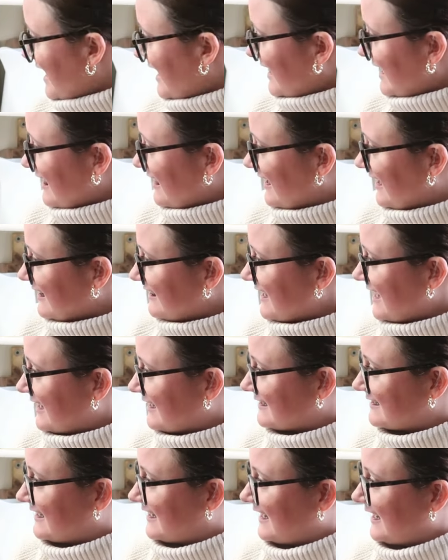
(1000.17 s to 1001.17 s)
And I think
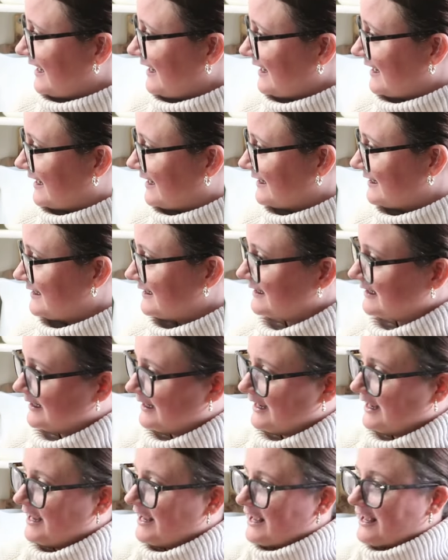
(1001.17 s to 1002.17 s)
that is it.
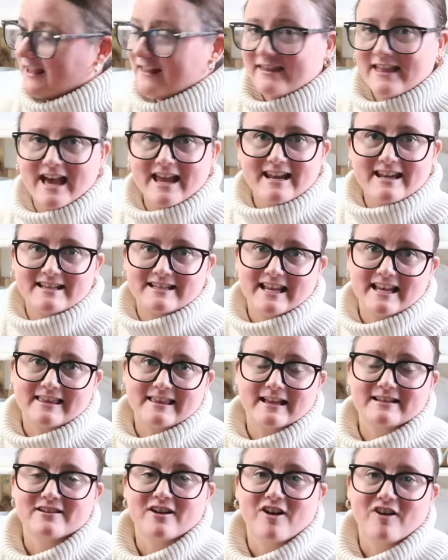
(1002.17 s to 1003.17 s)
That is it.
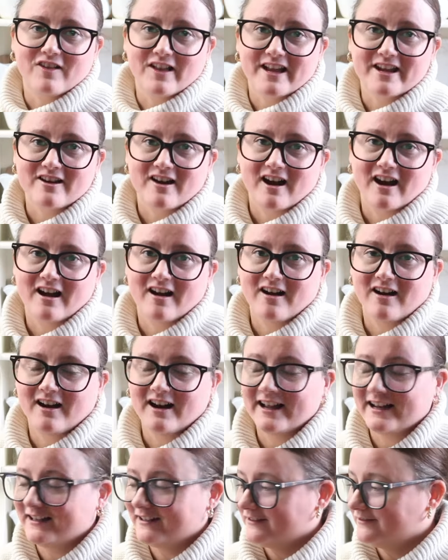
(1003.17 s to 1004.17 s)
That's all I got
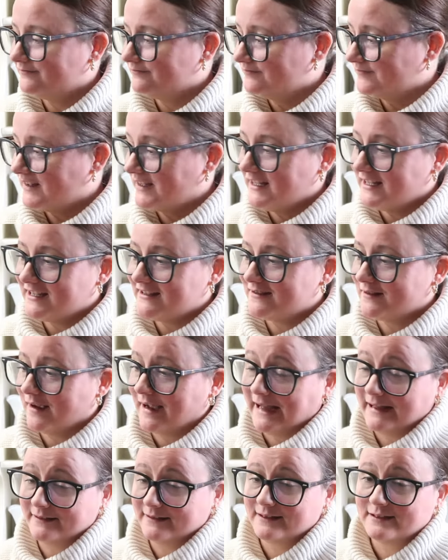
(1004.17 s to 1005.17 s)
on these,
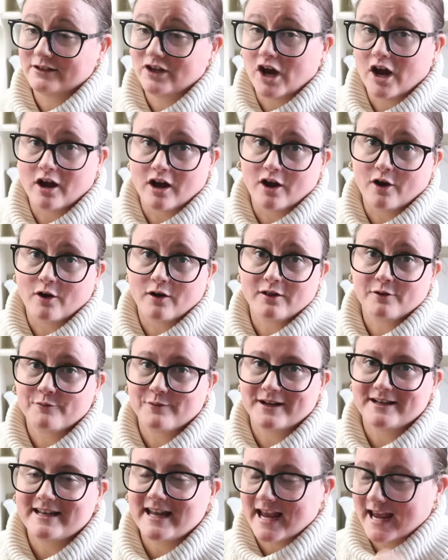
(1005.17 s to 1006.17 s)
uh, not all in
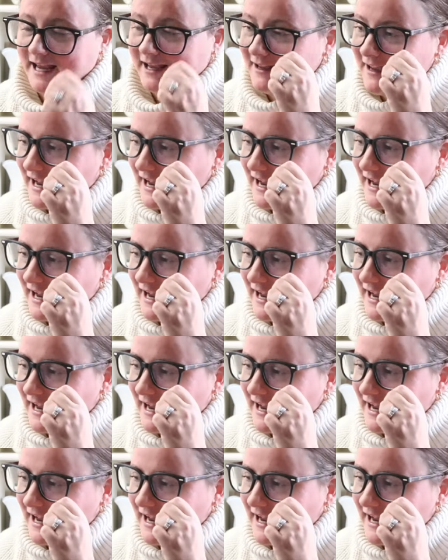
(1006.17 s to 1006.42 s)
one day.